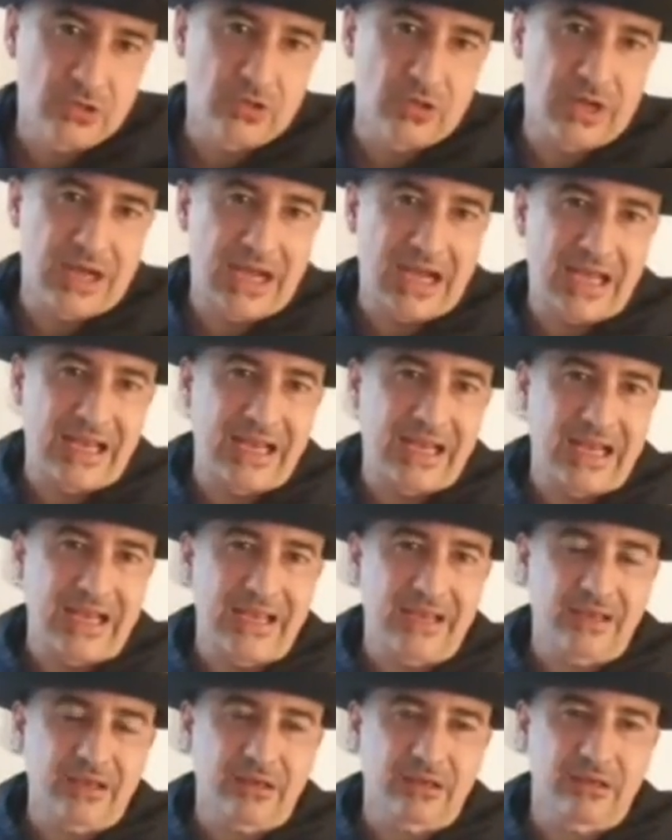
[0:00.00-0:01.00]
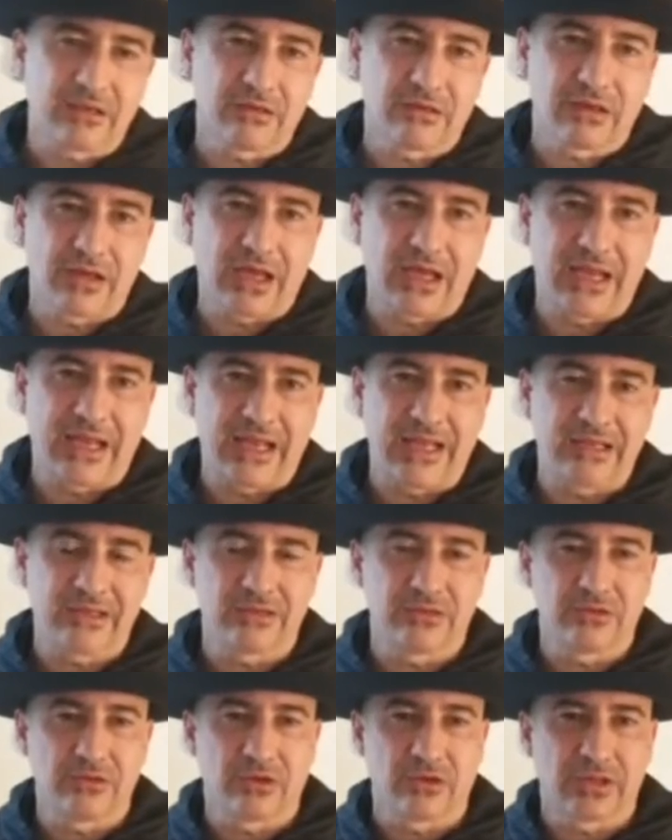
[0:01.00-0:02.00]
I like
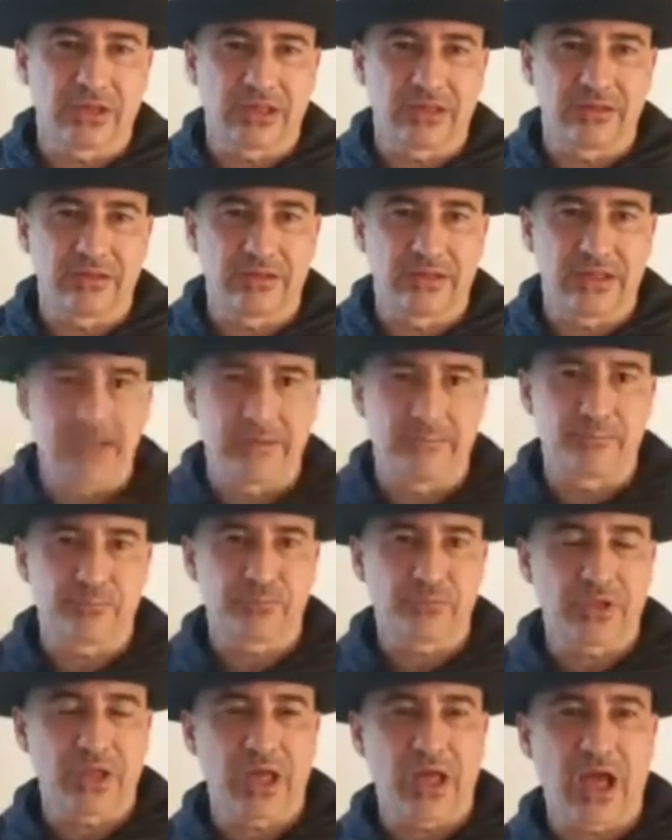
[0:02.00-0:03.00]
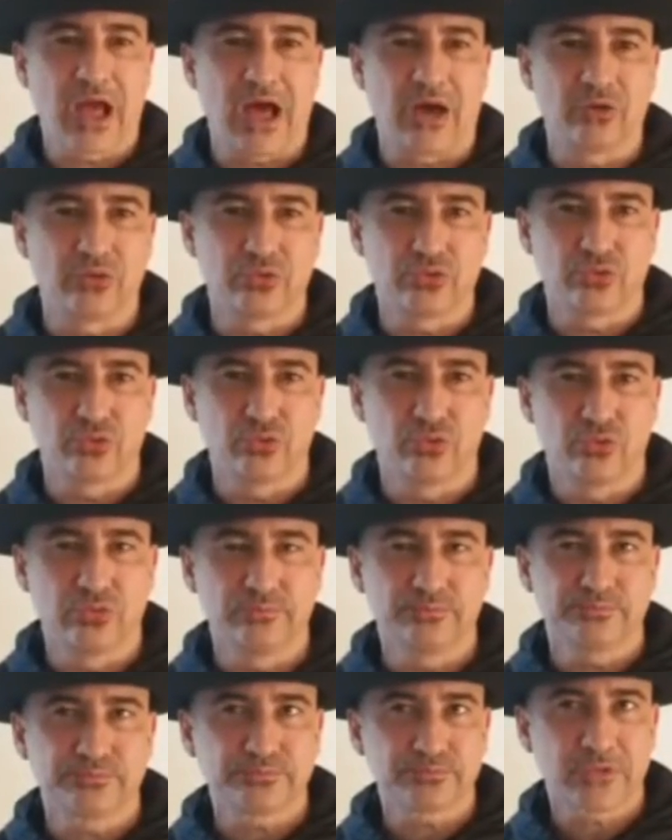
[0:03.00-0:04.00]
the how to
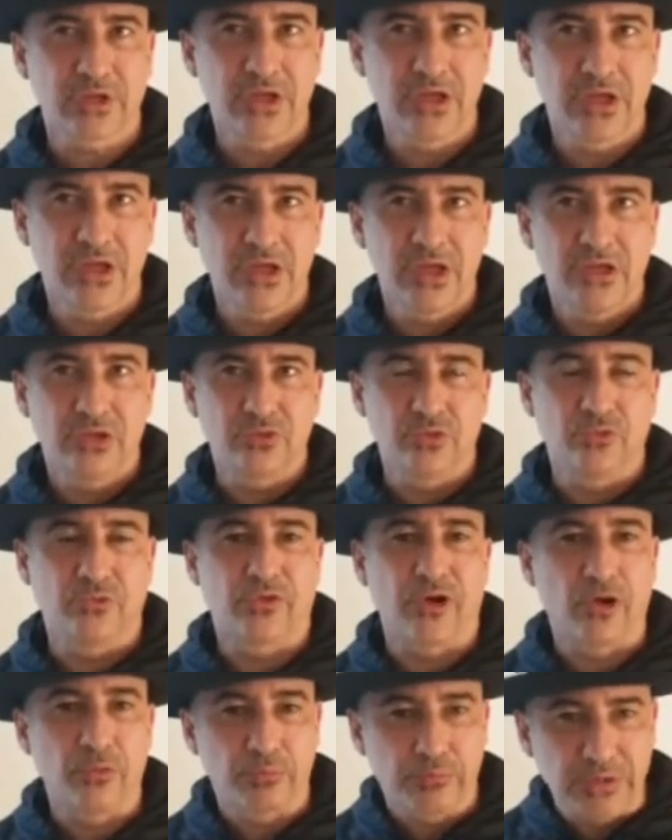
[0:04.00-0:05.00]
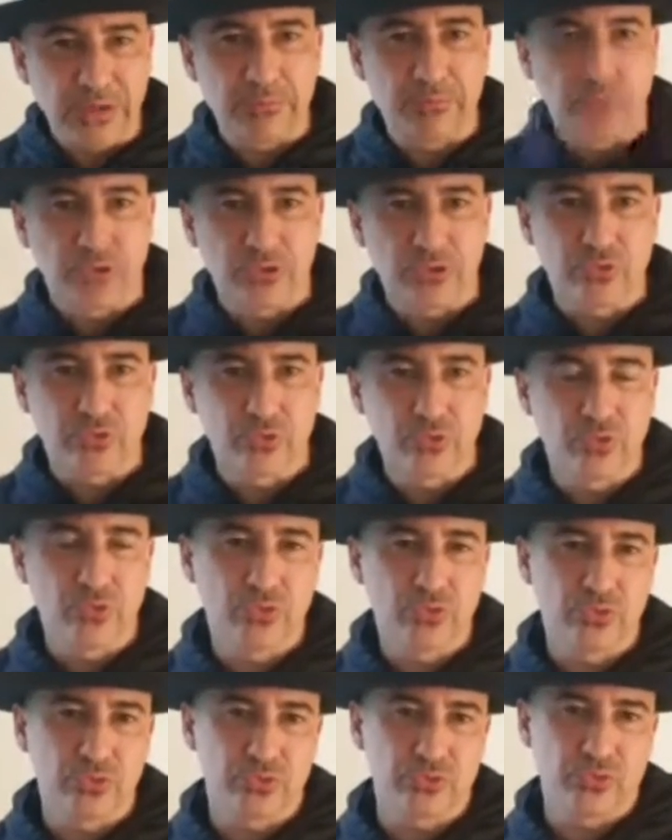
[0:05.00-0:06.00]
find people
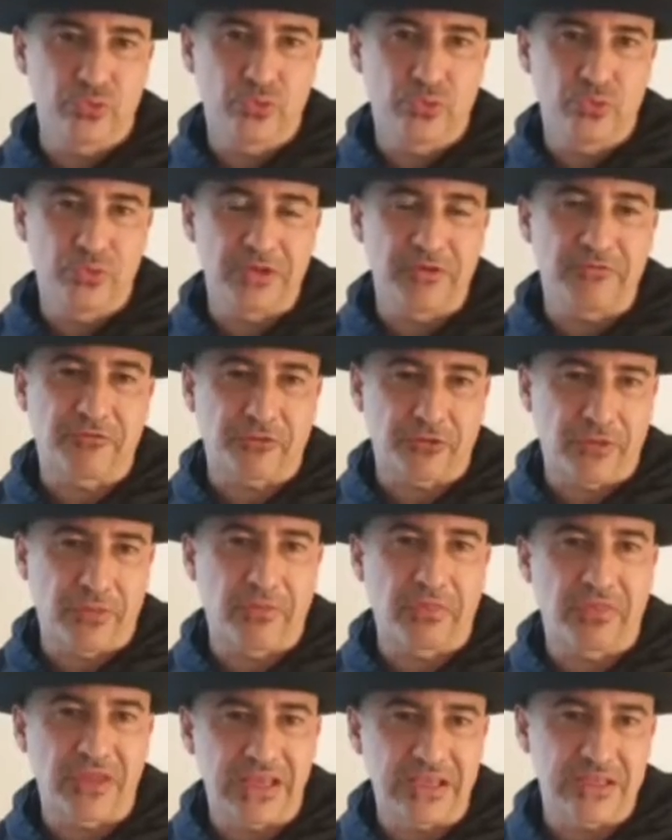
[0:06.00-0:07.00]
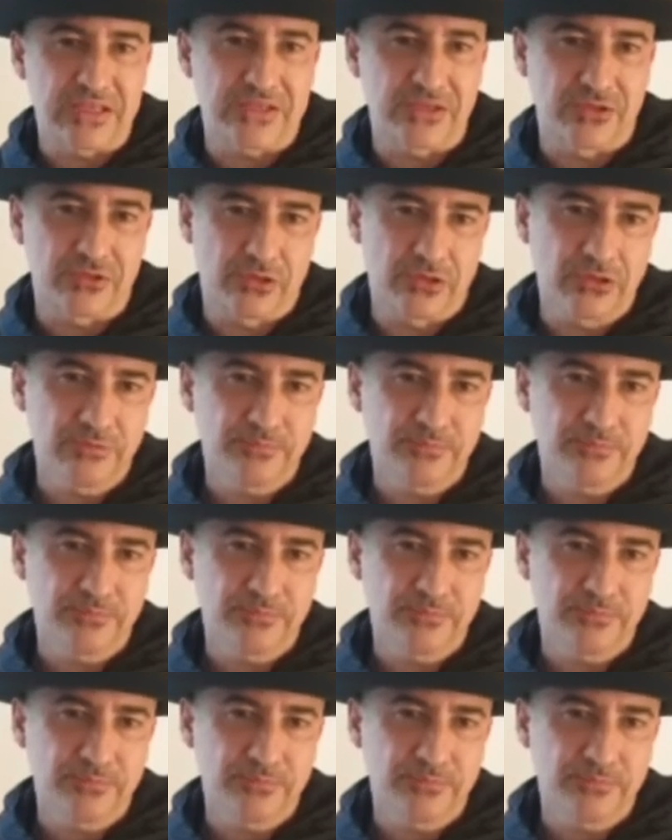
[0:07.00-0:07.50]
to do different things, you know.